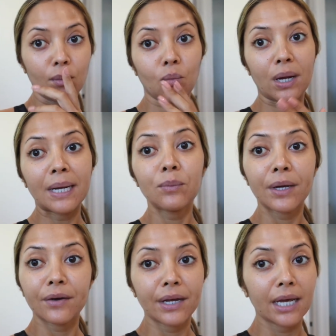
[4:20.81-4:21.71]
what I'm
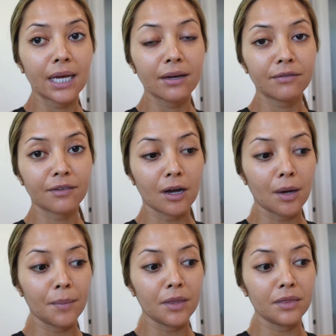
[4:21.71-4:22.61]
wearing
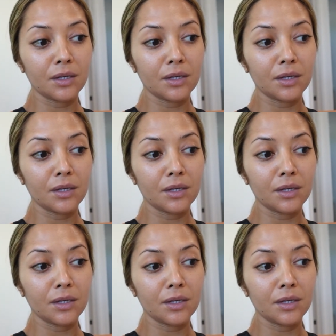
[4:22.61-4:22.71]
from